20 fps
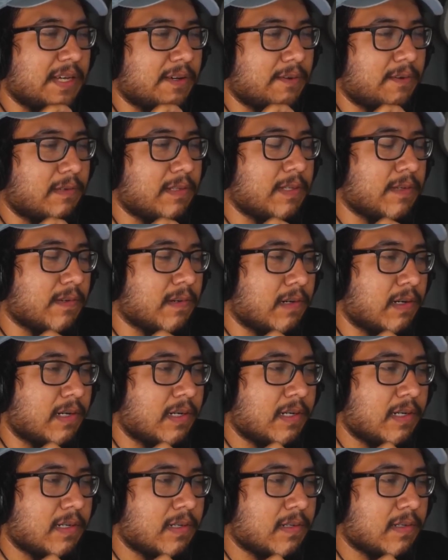old you are,
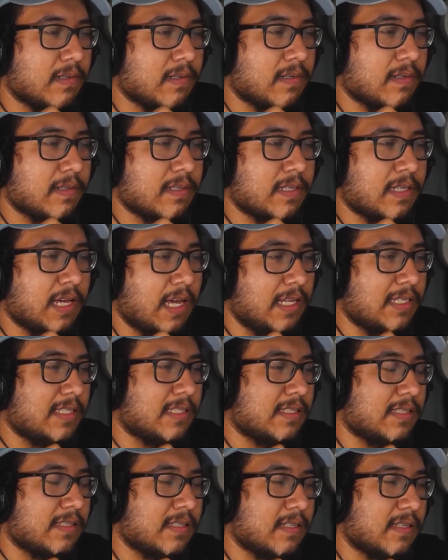
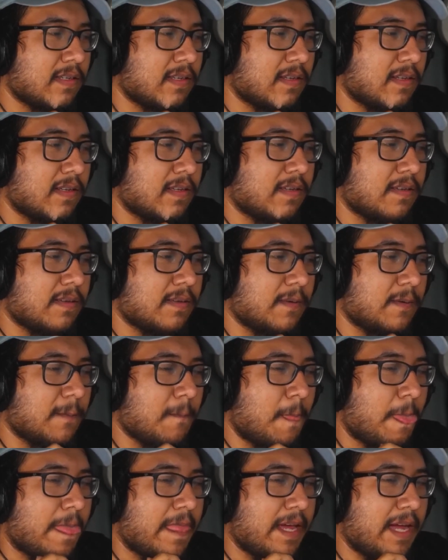because that too.
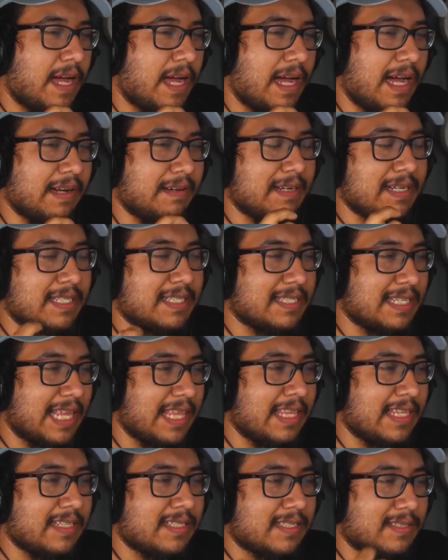I'm gonna yeah. say
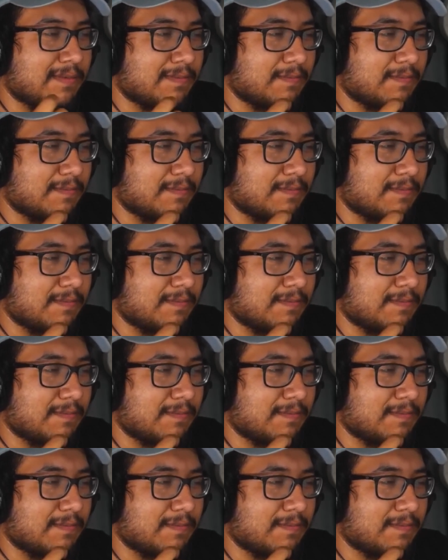this.